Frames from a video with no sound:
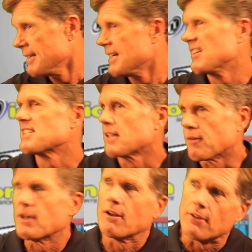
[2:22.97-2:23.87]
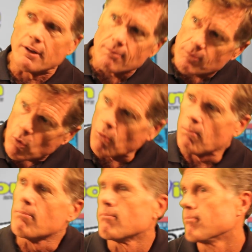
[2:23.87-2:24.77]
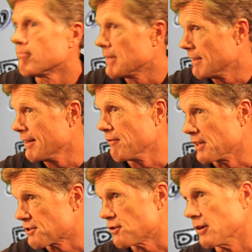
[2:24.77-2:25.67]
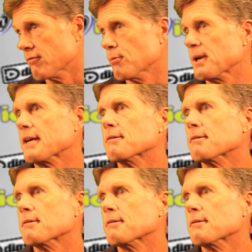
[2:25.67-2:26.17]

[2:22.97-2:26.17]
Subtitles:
And that's kind of how everything started for me.